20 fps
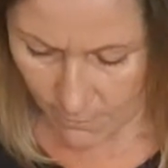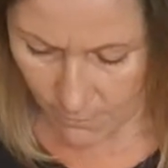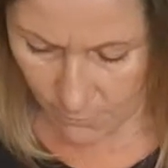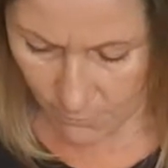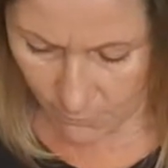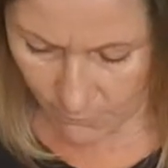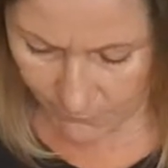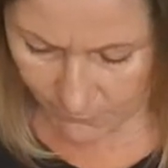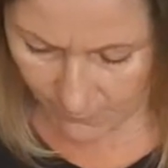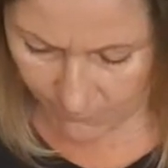
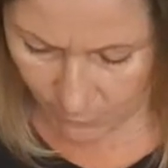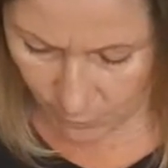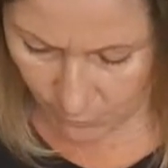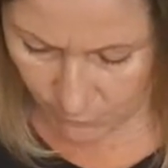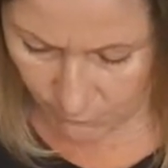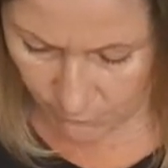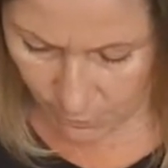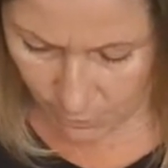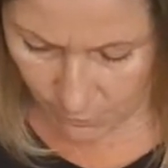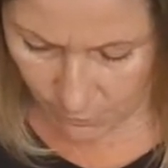Or if you haven't got
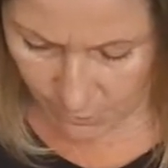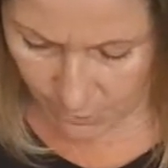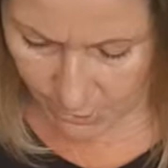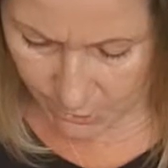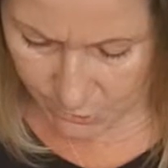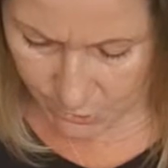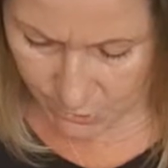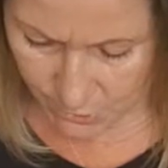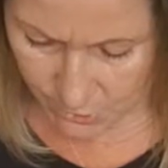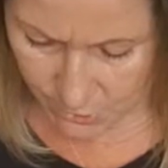a ruler, you
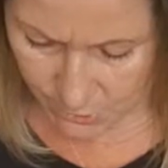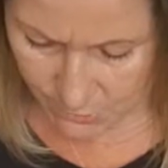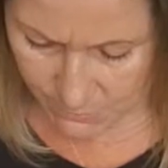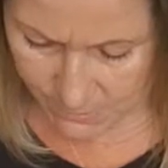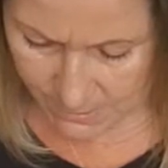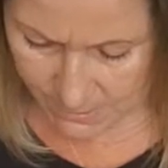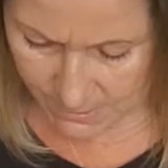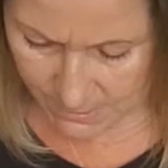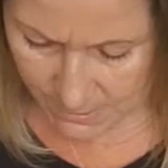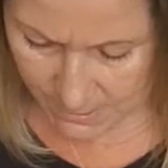could just
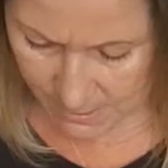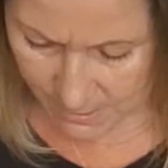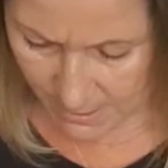use